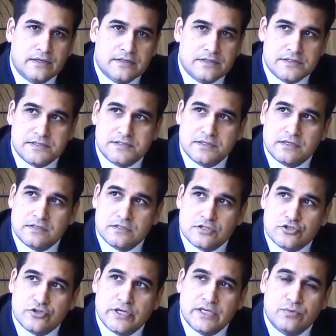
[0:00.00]
to start a
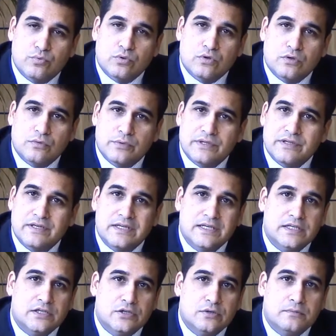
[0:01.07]
trade war with an
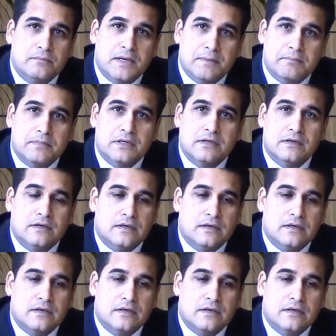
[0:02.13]
EU member.